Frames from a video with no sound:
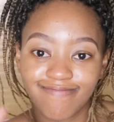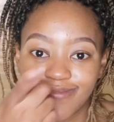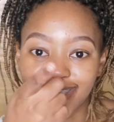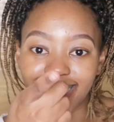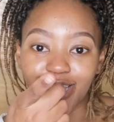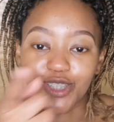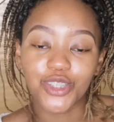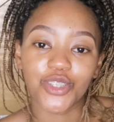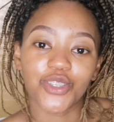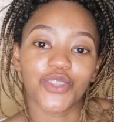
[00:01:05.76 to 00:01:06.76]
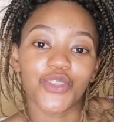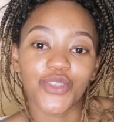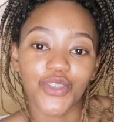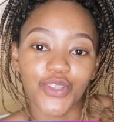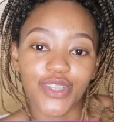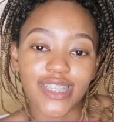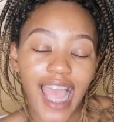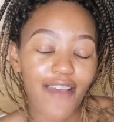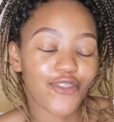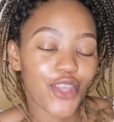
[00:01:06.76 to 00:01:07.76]
stay tuned
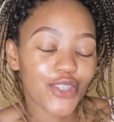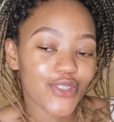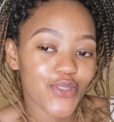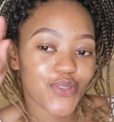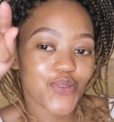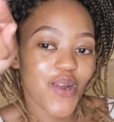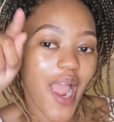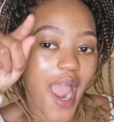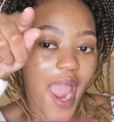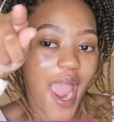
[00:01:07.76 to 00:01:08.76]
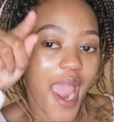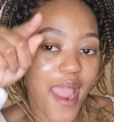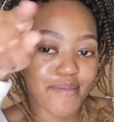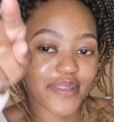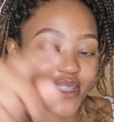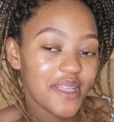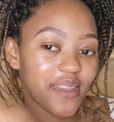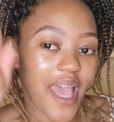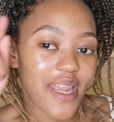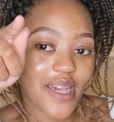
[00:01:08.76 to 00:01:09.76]
after you subscribe and hit
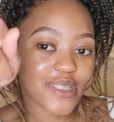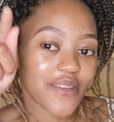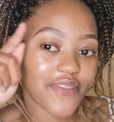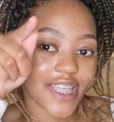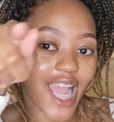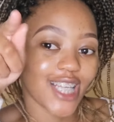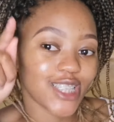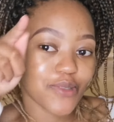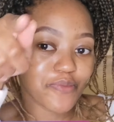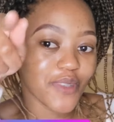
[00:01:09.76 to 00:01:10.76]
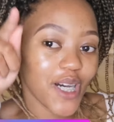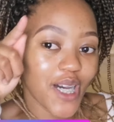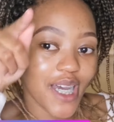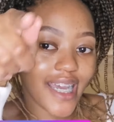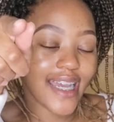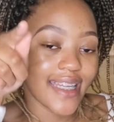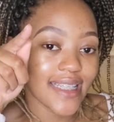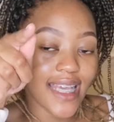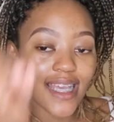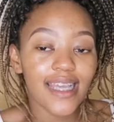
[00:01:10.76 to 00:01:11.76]
that notification button.
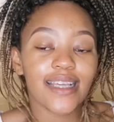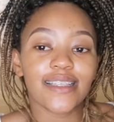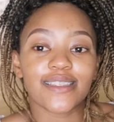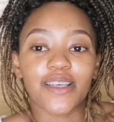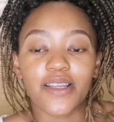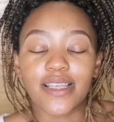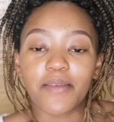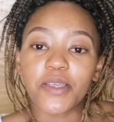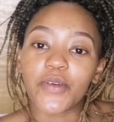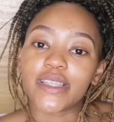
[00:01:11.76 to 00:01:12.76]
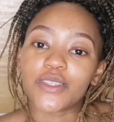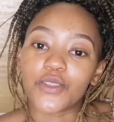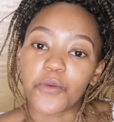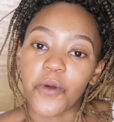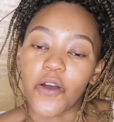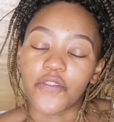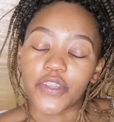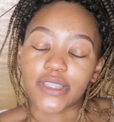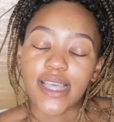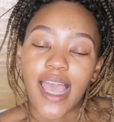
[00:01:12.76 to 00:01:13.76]
So let me waste no more of
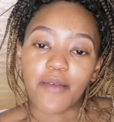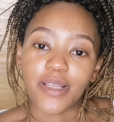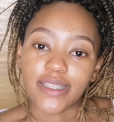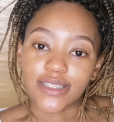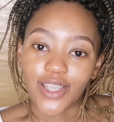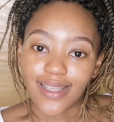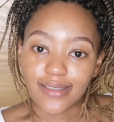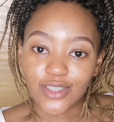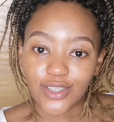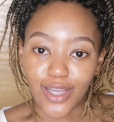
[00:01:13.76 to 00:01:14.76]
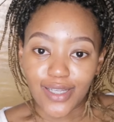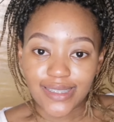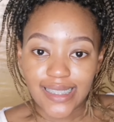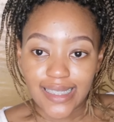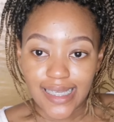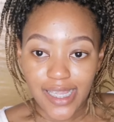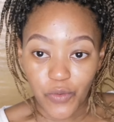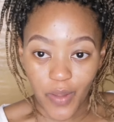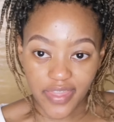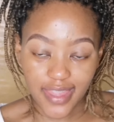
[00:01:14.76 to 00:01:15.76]
your time. Let's get started
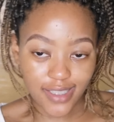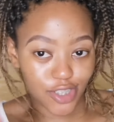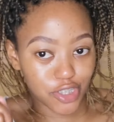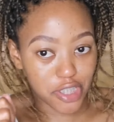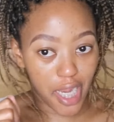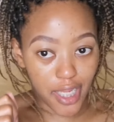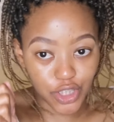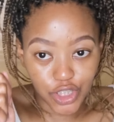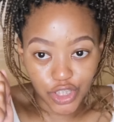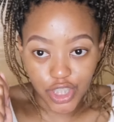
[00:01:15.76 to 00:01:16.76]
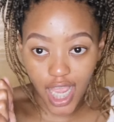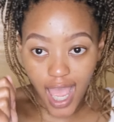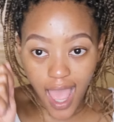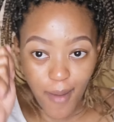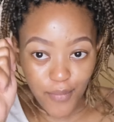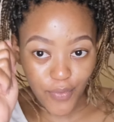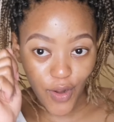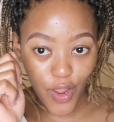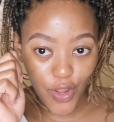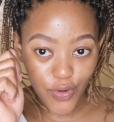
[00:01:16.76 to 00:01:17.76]
with the SHE-sha
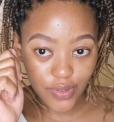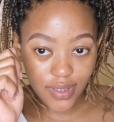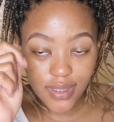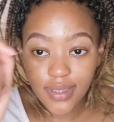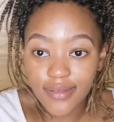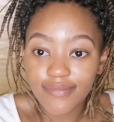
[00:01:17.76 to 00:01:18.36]
bros.